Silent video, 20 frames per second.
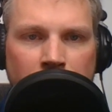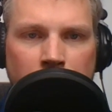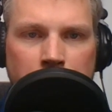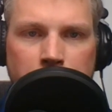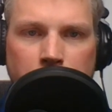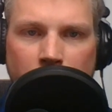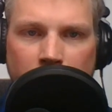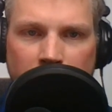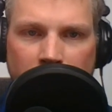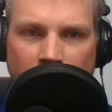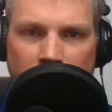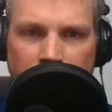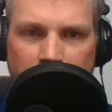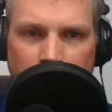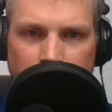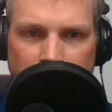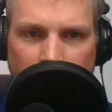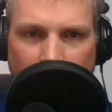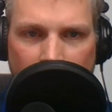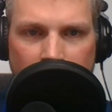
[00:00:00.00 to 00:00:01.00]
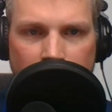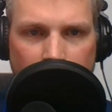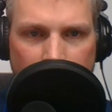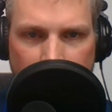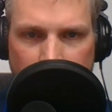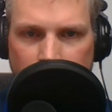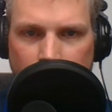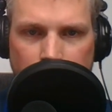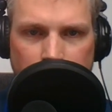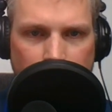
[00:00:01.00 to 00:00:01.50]
But if you dial our
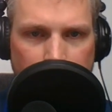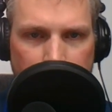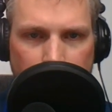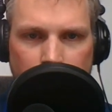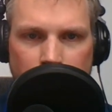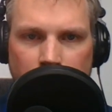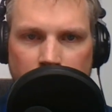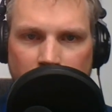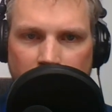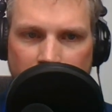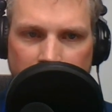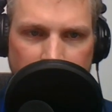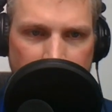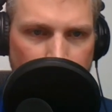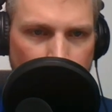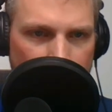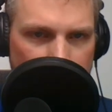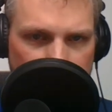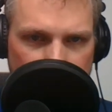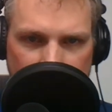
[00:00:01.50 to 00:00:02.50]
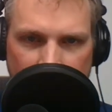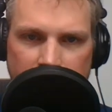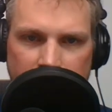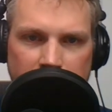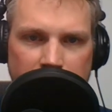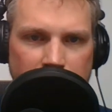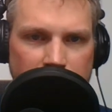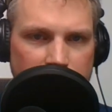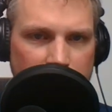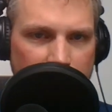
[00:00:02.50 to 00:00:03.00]
phone number and you want to send us
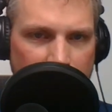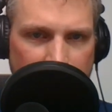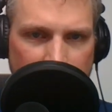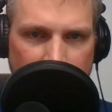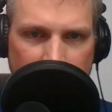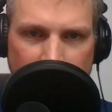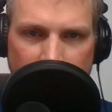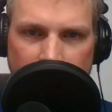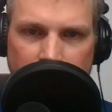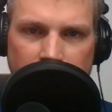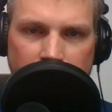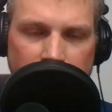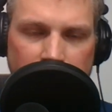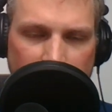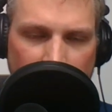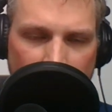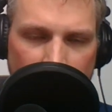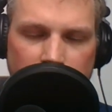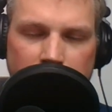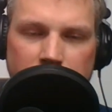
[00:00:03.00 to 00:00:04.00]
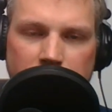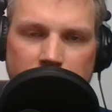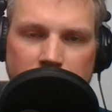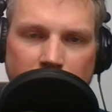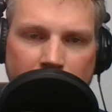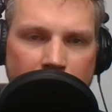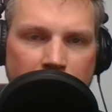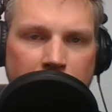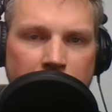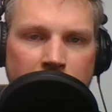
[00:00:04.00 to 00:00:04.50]
a text, just tell us
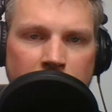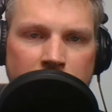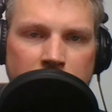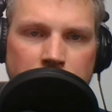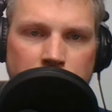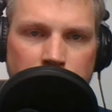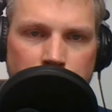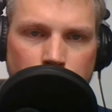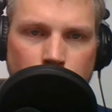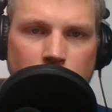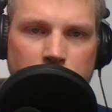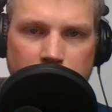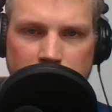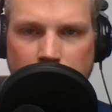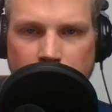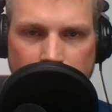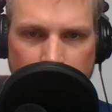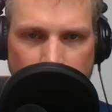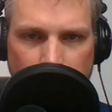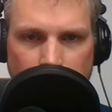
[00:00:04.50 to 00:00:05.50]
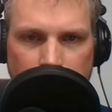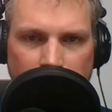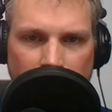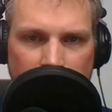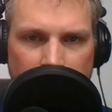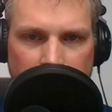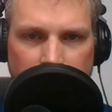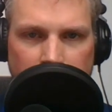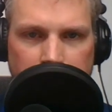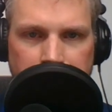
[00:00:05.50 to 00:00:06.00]
that you want a
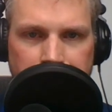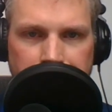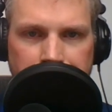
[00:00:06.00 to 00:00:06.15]
consultation.